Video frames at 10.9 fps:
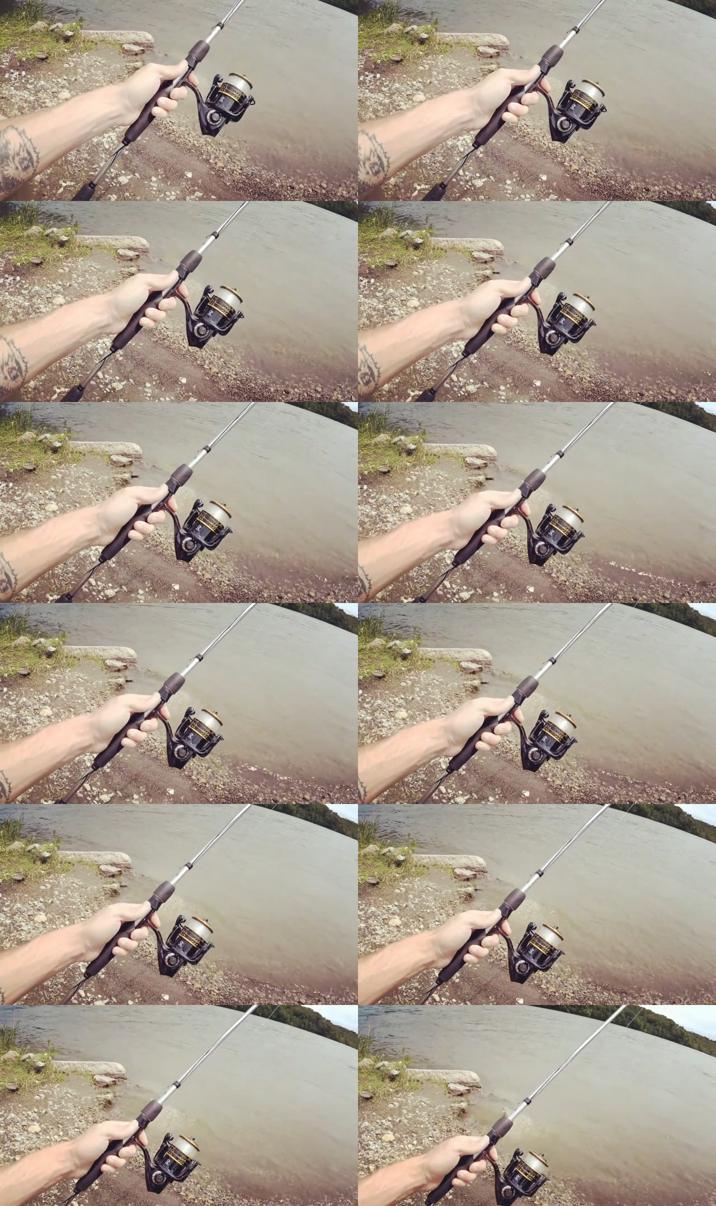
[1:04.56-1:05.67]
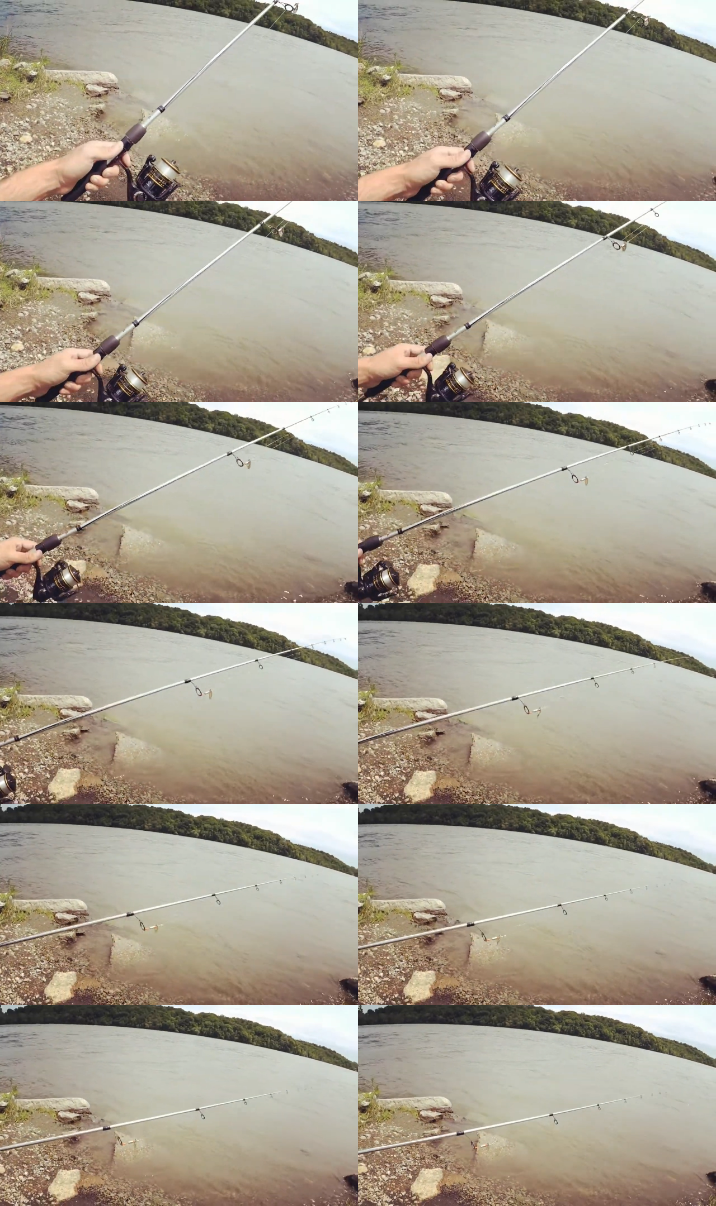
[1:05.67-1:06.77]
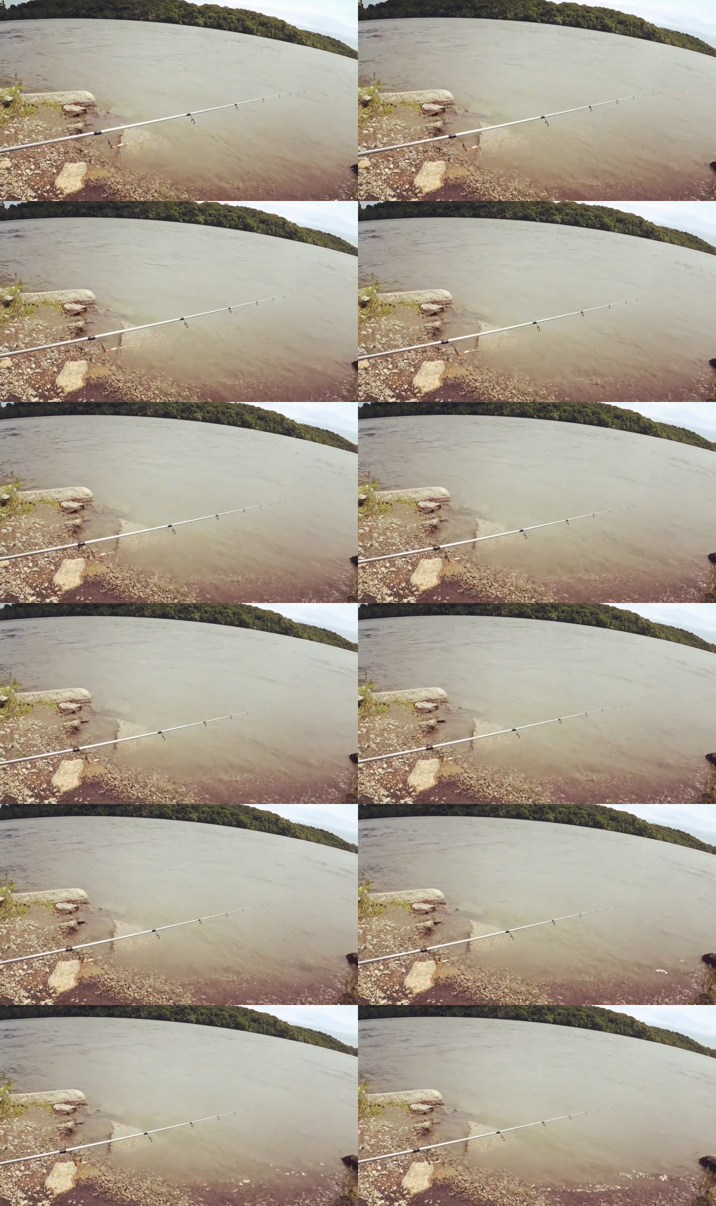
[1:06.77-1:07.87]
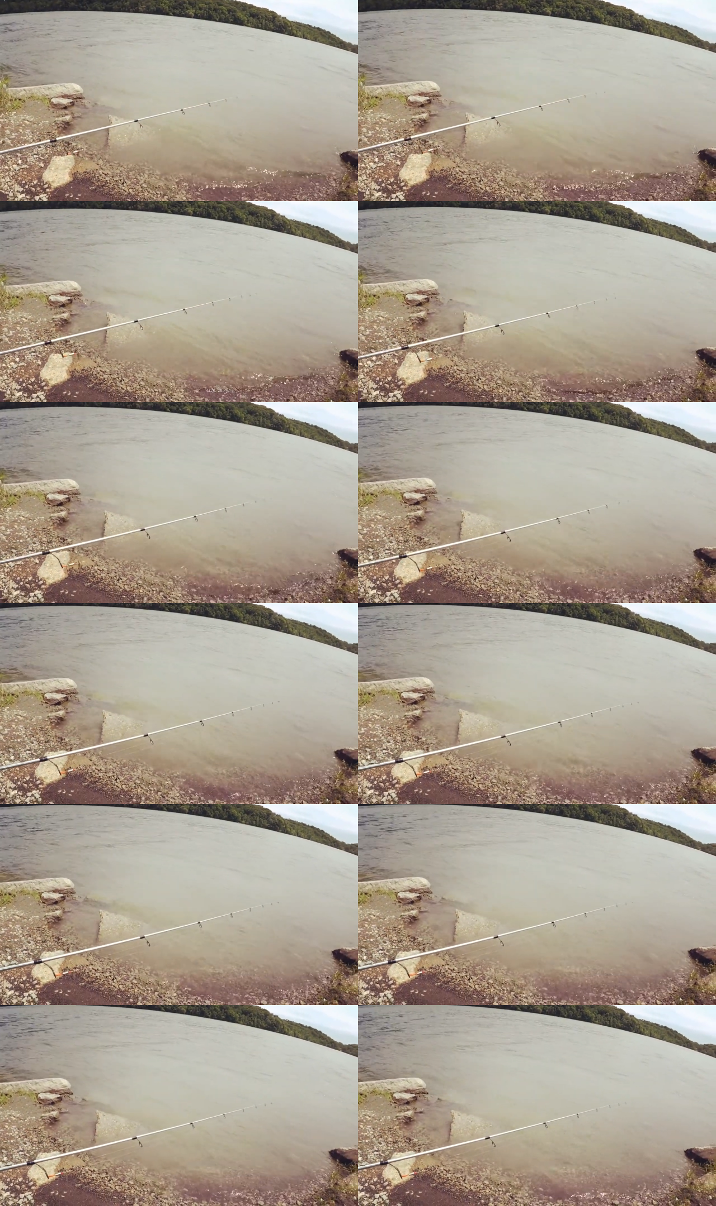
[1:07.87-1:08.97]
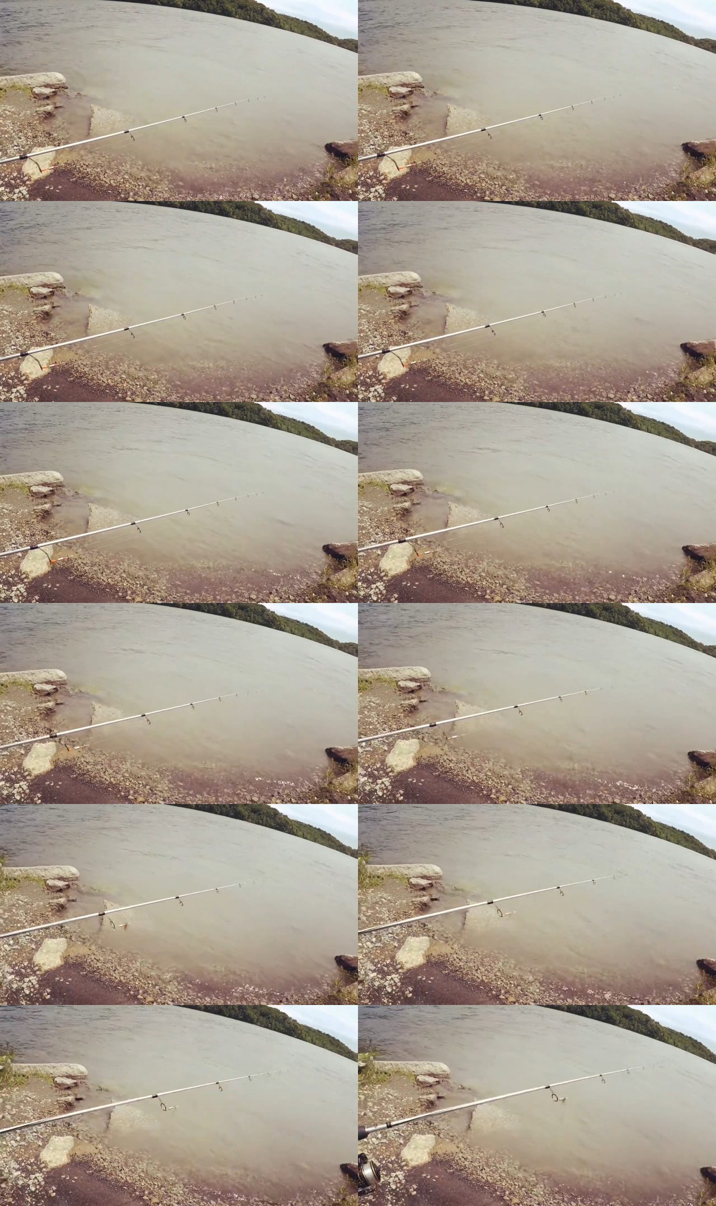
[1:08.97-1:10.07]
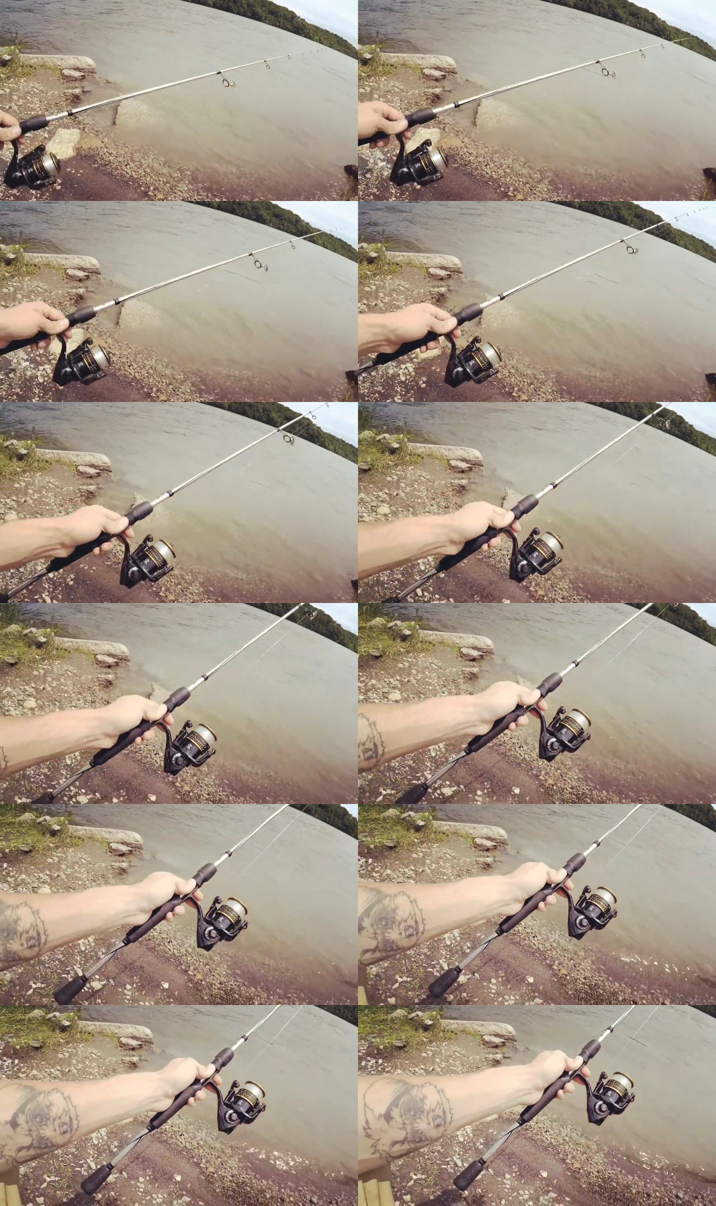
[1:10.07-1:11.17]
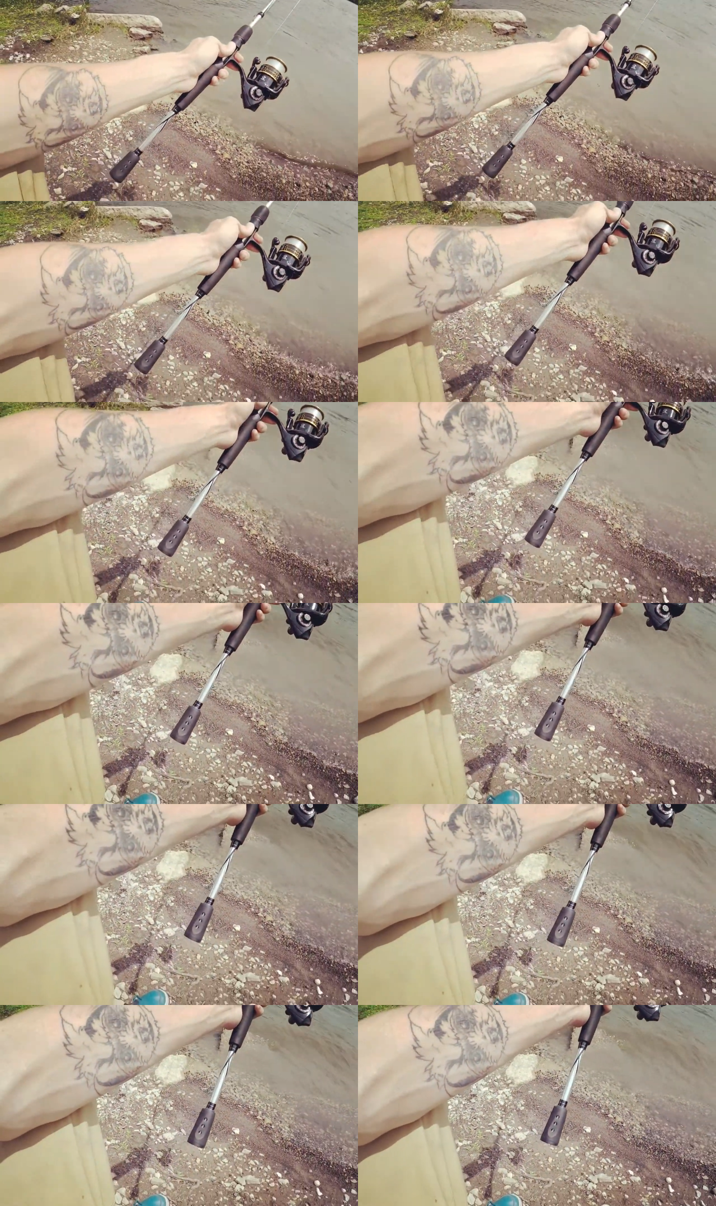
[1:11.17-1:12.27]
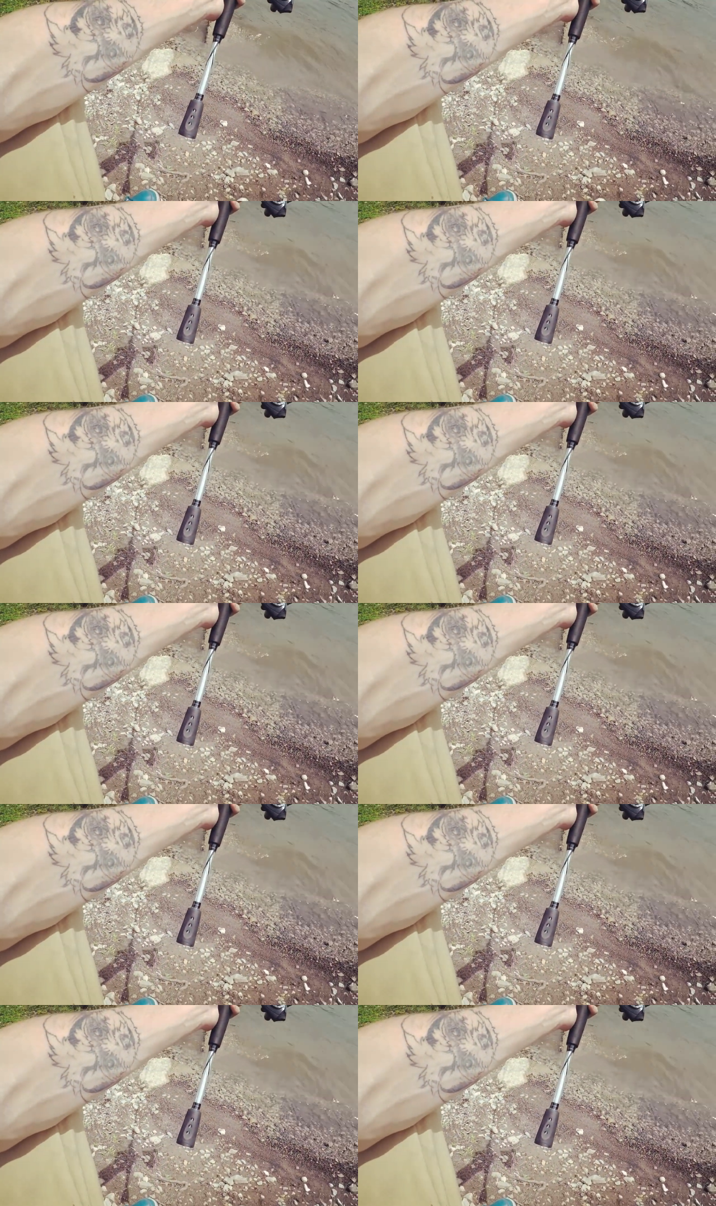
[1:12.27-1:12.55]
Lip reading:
No face is visible, so there are no lips to read.